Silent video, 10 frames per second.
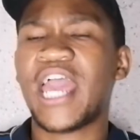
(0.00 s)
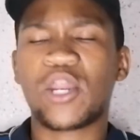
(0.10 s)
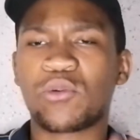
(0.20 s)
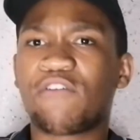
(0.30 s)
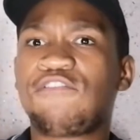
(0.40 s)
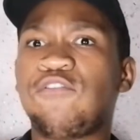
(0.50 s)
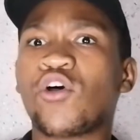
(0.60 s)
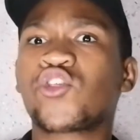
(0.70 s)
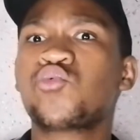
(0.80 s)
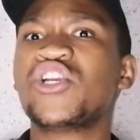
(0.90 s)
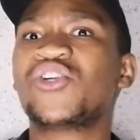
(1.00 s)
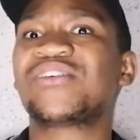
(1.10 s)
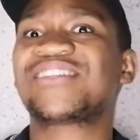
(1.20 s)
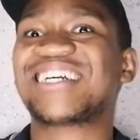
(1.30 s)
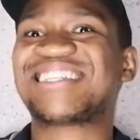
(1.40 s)
And on the 4th week, you
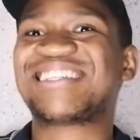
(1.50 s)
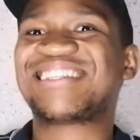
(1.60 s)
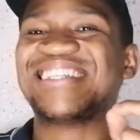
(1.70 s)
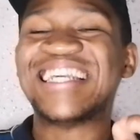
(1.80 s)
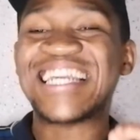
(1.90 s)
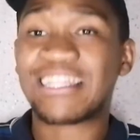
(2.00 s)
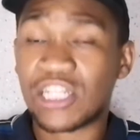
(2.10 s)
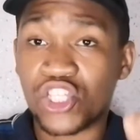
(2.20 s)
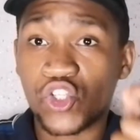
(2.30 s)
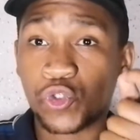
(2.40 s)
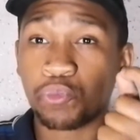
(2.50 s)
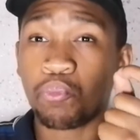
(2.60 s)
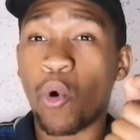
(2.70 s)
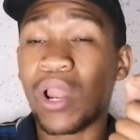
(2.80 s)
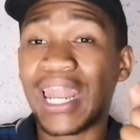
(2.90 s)
start seeing the
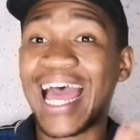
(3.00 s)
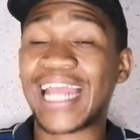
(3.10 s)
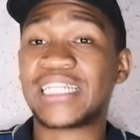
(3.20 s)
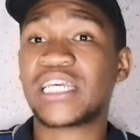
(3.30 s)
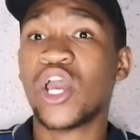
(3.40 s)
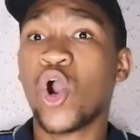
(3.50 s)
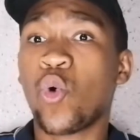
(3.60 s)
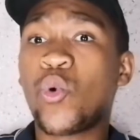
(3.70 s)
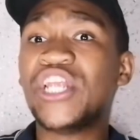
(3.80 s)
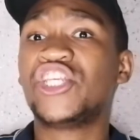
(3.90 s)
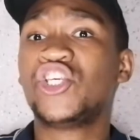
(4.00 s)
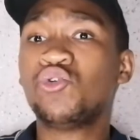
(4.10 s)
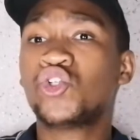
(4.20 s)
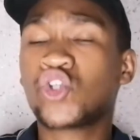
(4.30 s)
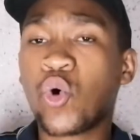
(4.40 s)
small light, which
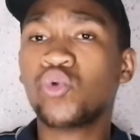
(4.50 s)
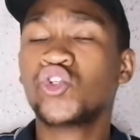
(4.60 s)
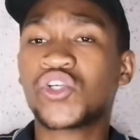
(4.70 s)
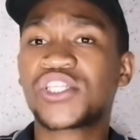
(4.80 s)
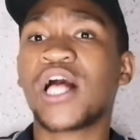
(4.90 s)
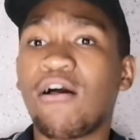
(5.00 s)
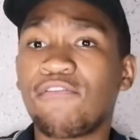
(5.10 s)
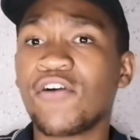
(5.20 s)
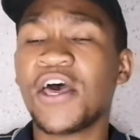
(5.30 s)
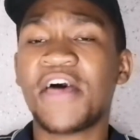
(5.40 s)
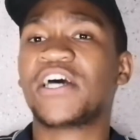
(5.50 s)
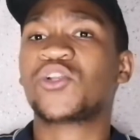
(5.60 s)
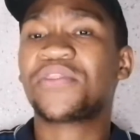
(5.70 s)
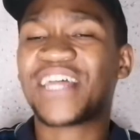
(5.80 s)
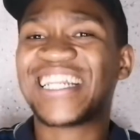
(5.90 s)
you told yourself that
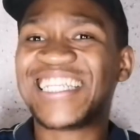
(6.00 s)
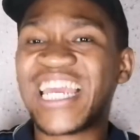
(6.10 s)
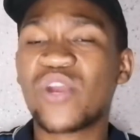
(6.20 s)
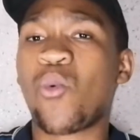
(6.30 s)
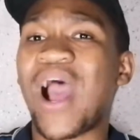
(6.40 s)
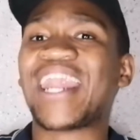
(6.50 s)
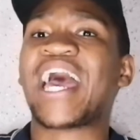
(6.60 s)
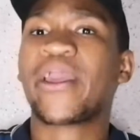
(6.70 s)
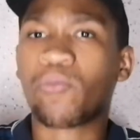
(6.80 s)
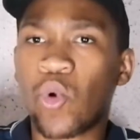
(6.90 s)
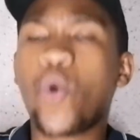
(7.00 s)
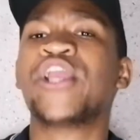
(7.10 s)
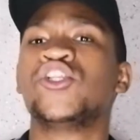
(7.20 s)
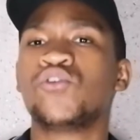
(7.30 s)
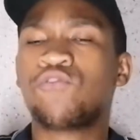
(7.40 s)
on that day one, I am
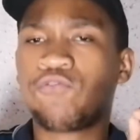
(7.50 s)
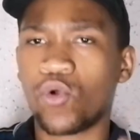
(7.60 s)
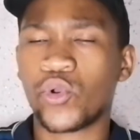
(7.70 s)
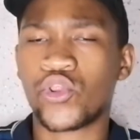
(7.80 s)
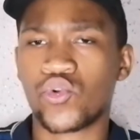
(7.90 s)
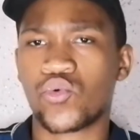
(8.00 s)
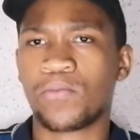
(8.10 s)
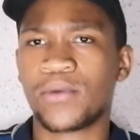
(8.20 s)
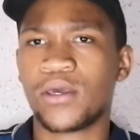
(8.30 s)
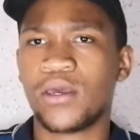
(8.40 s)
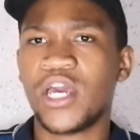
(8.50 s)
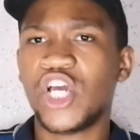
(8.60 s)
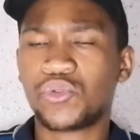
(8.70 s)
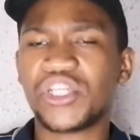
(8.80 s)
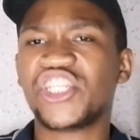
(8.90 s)
going to follow through.
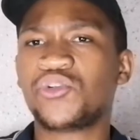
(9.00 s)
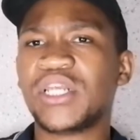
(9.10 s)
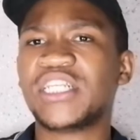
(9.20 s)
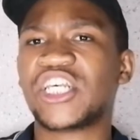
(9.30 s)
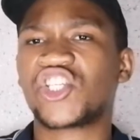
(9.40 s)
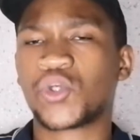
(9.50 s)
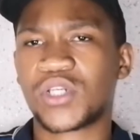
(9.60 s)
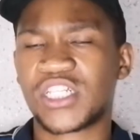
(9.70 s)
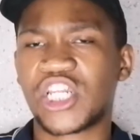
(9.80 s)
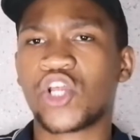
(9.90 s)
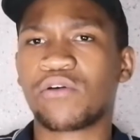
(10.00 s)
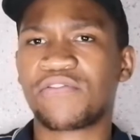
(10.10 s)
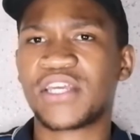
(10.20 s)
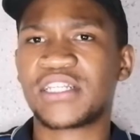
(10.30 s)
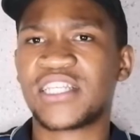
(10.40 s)
2020 has taught us a lot of
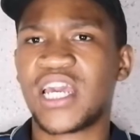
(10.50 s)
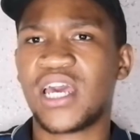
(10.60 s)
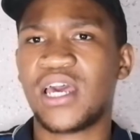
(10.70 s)
things.